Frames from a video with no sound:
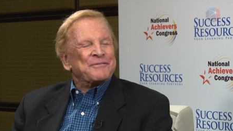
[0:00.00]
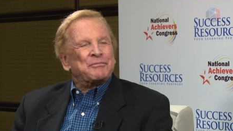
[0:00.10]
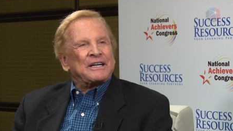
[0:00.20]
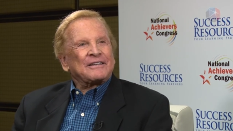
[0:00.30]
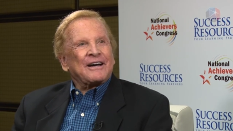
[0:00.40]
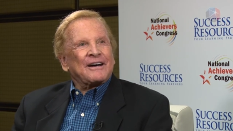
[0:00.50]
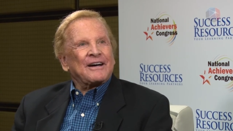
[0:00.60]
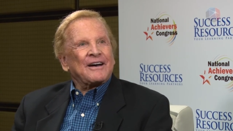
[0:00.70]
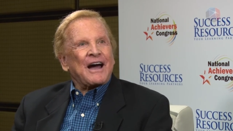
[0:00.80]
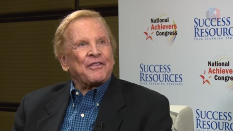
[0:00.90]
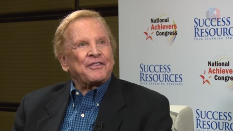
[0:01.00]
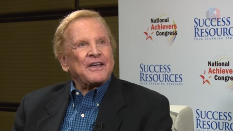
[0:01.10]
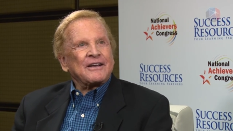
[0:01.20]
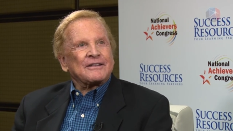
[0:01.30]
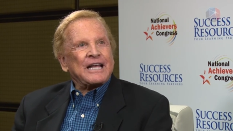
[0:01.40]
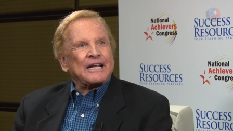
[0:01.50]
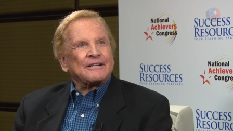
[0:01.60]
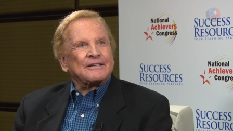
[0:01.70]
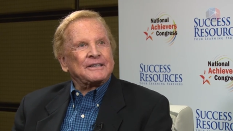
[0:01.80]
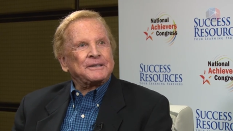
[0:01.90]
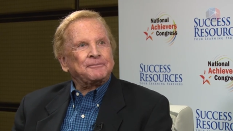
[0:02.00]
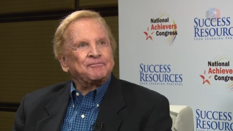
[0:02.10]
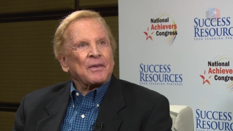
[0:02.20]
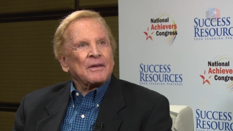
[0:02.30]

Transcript: But uh, I think that, um,